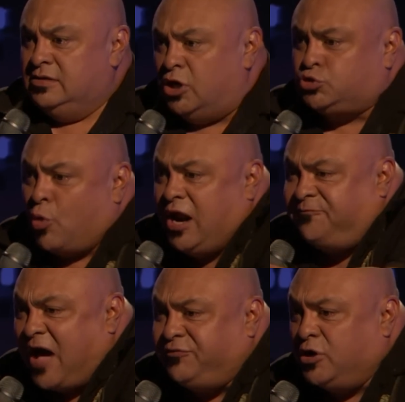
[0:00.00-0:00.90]
You're
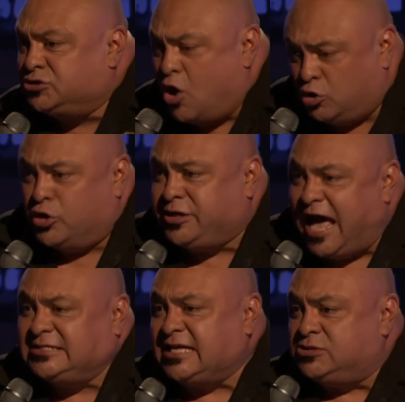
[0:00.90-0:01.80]
25 years old, your
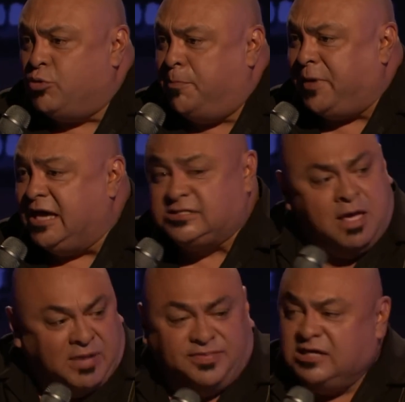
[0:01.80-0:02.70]
gas stays in one place.
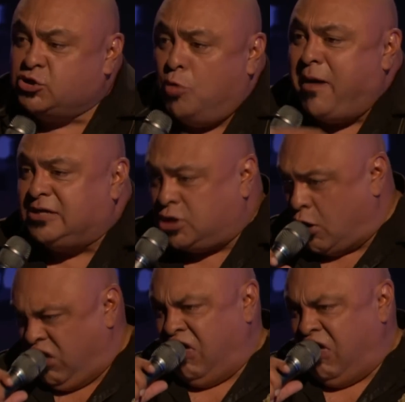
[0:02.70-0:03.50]
Me and these old bastards.